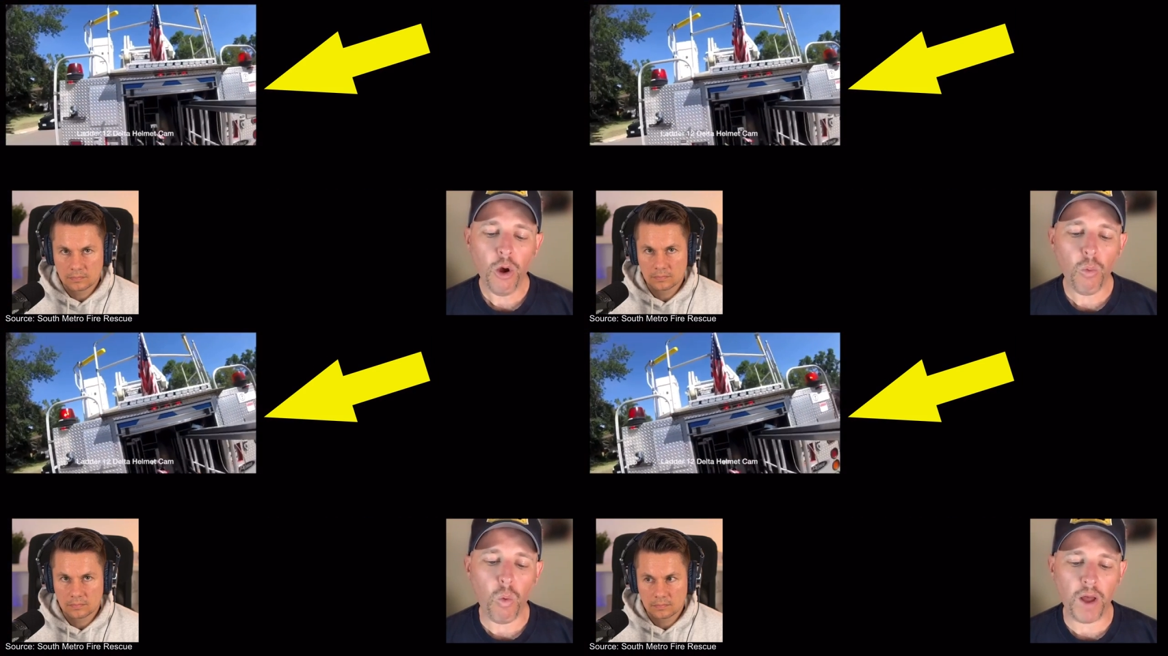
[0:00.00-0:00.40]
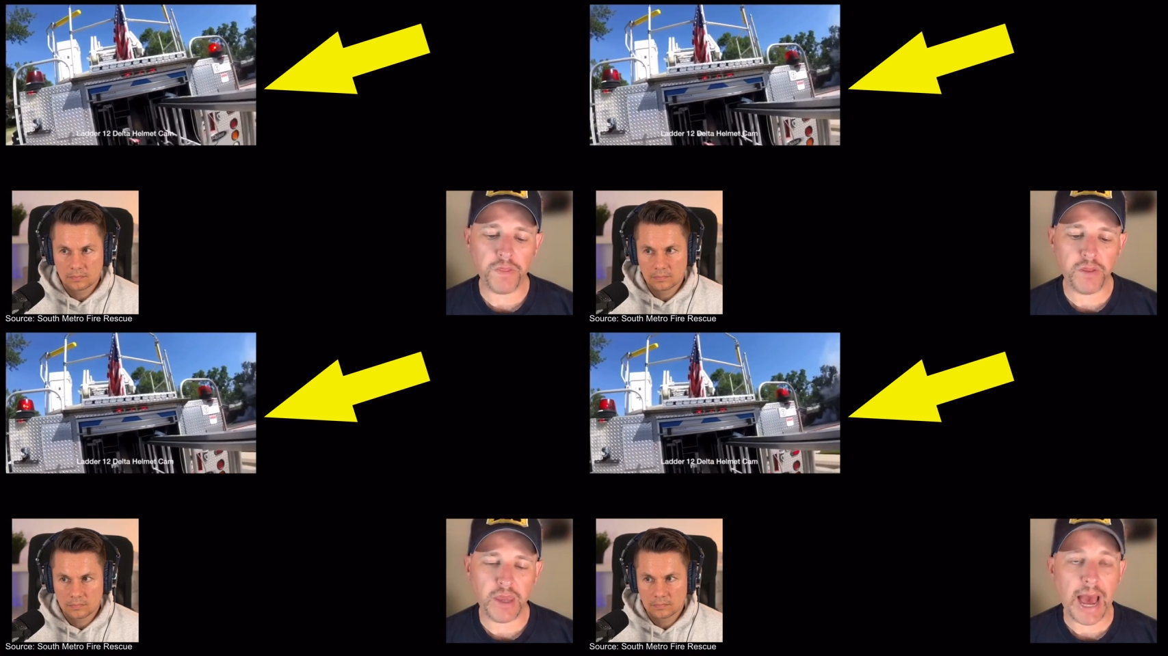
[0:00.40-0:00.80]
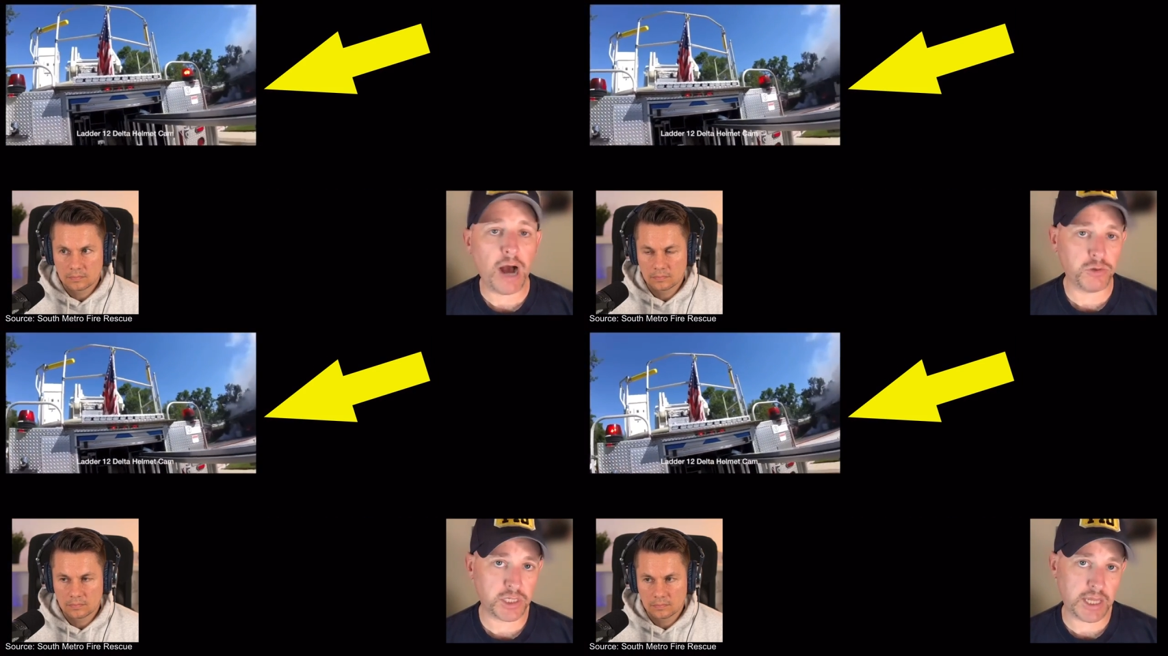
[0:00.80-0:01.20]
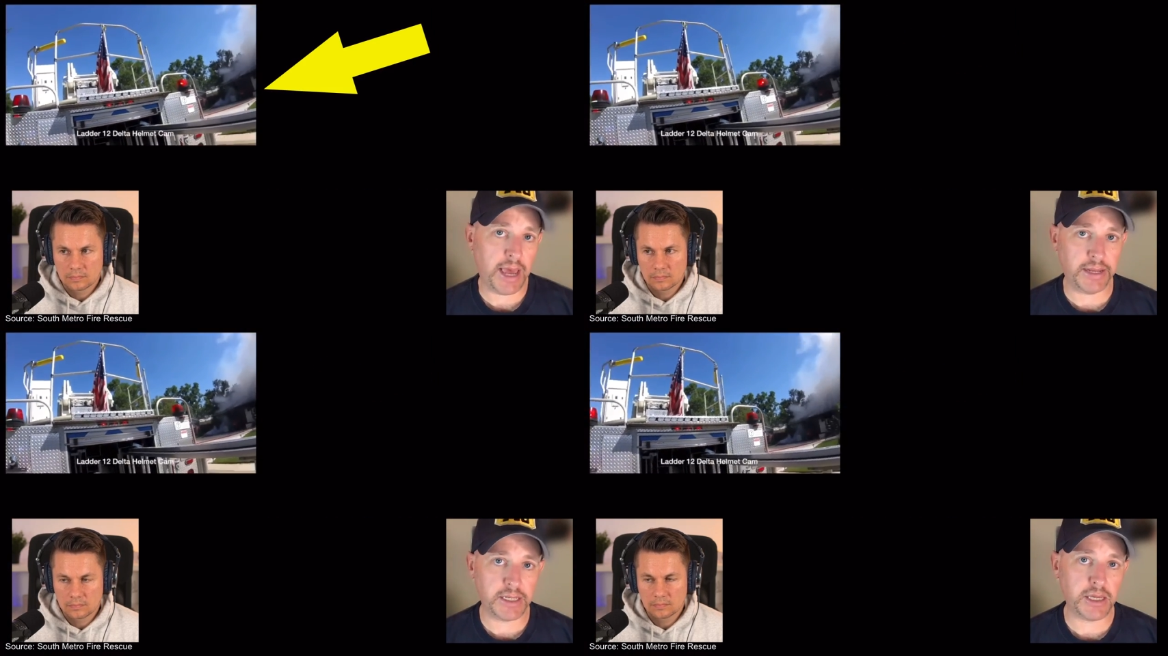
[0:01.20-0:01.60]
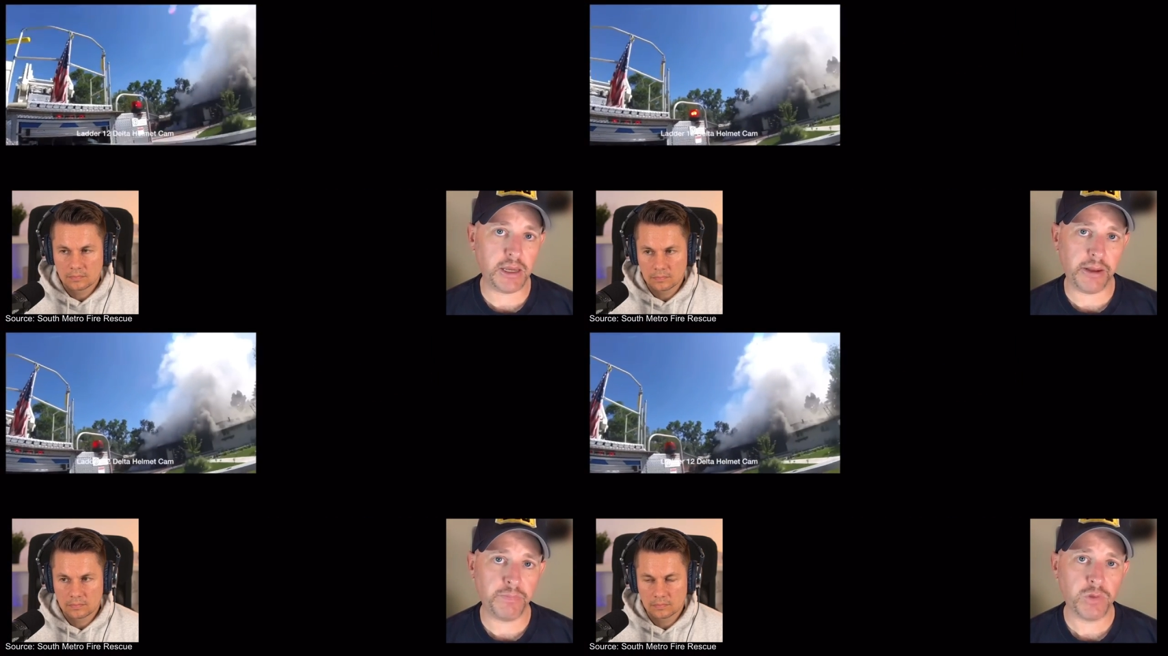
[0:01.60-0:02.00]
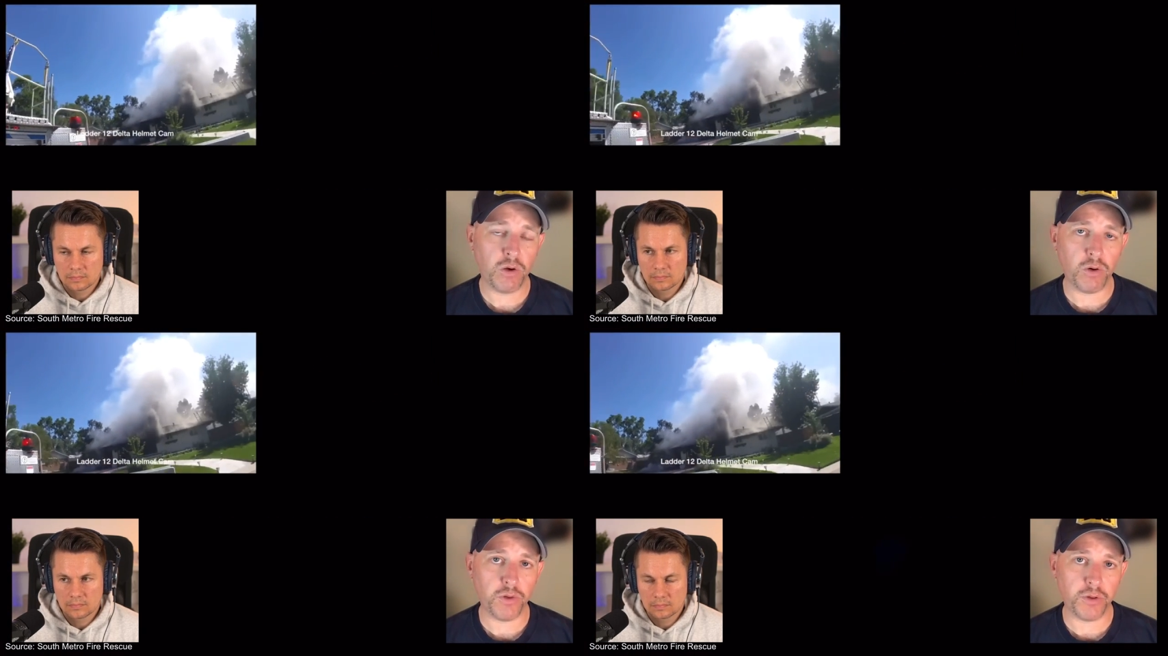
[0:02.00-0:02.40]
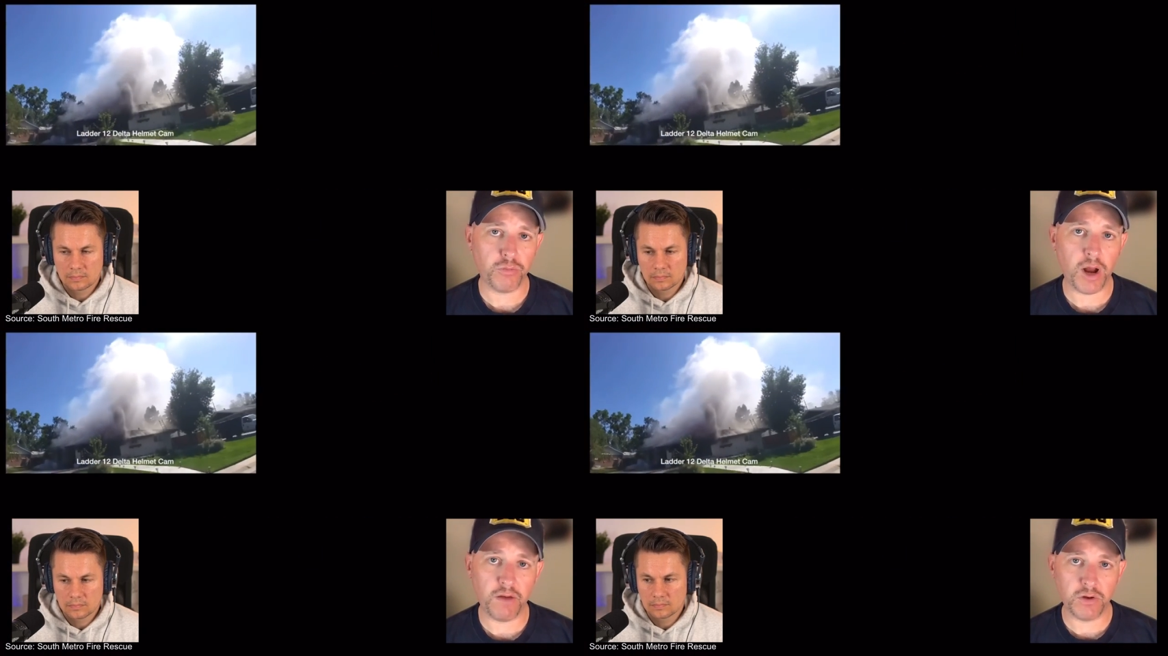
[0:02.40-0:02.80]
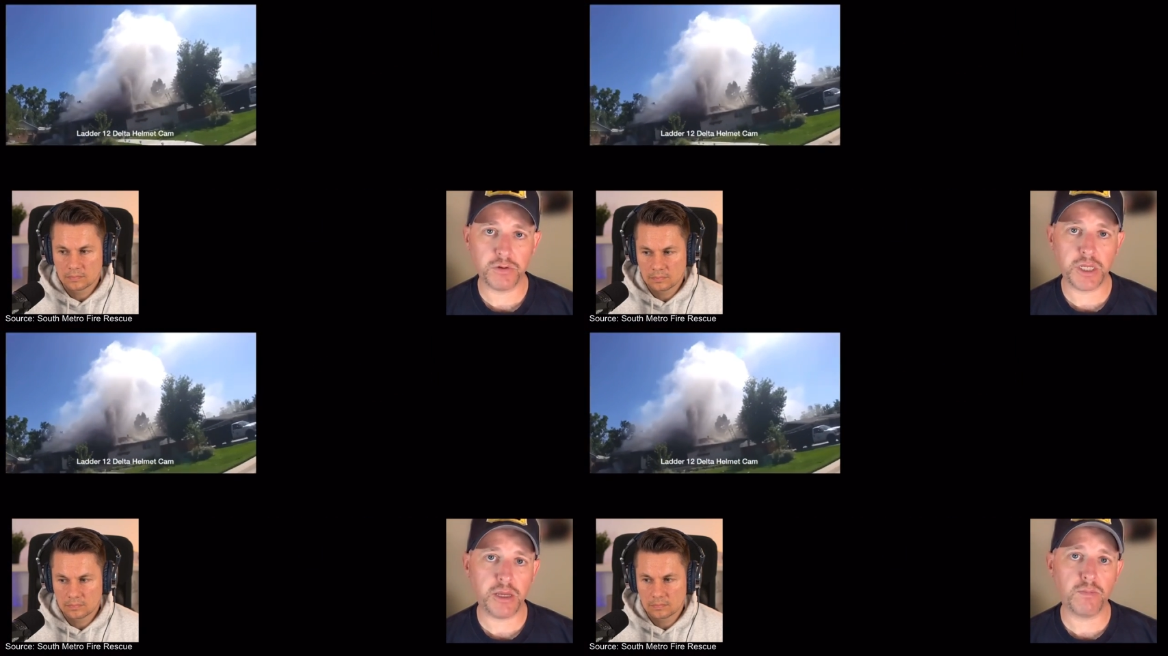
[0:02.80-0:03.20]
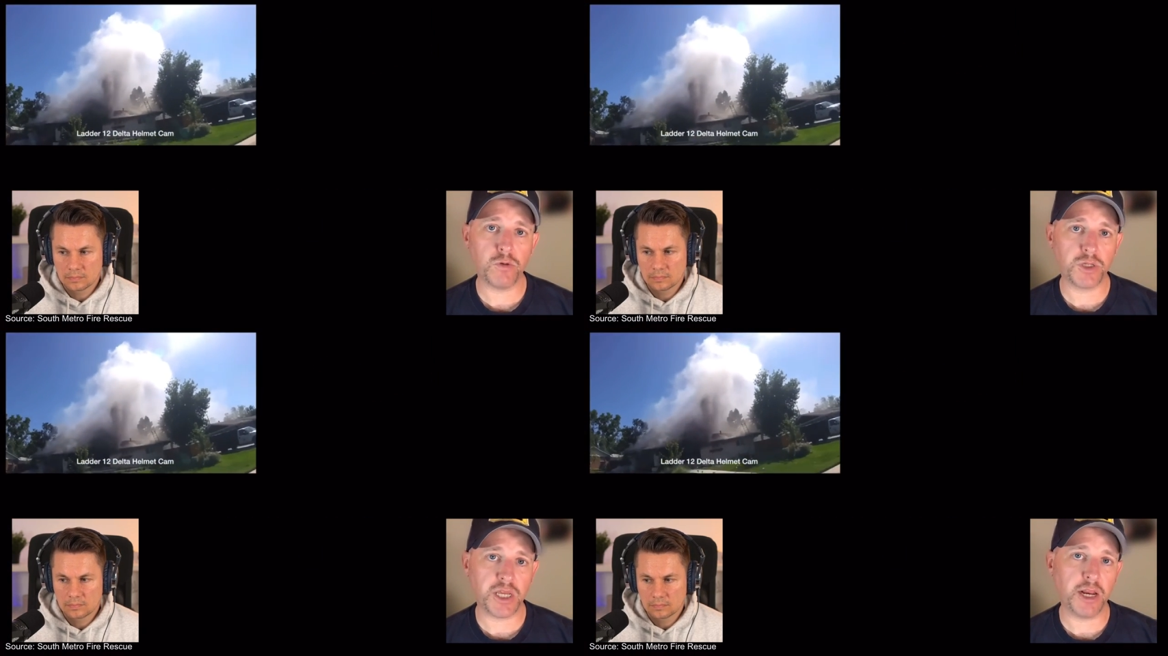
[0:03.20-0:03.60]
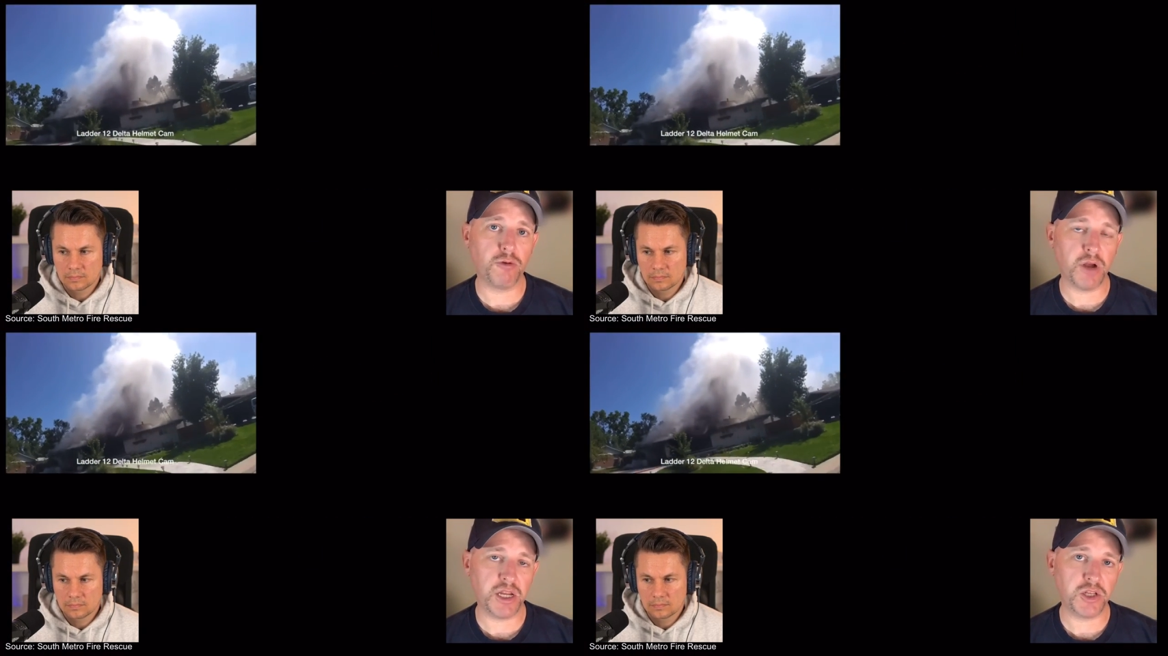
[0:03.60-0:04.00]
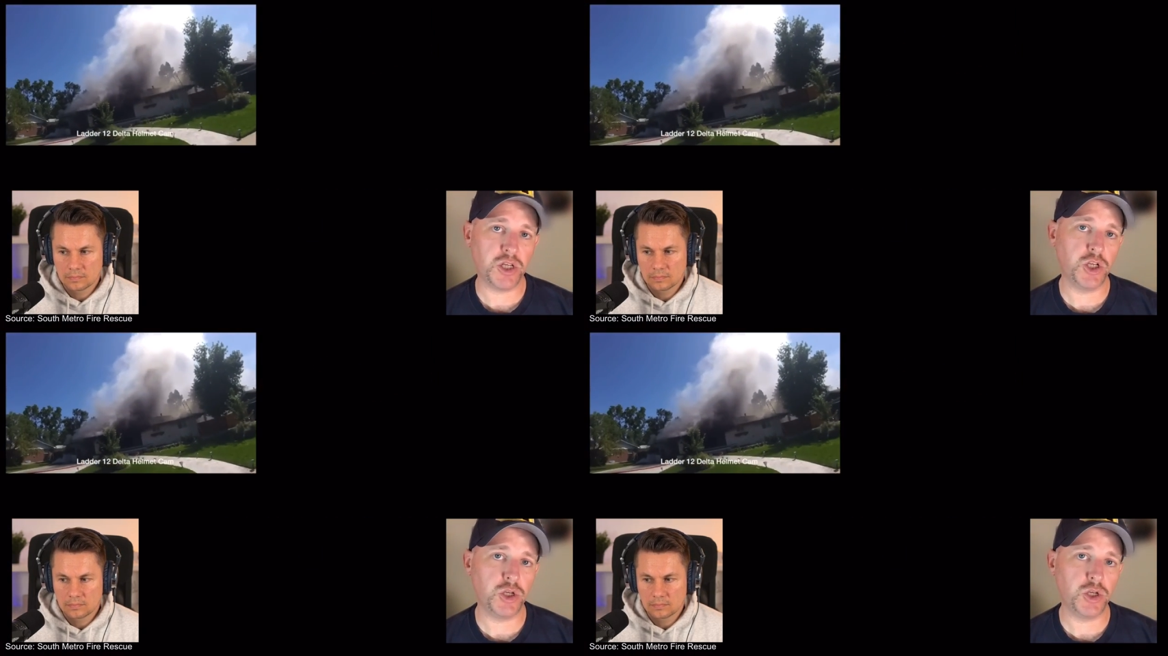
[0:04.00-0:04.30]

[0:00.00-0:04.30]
Speaker 1: what the outside team or the Bravo team was getting ready to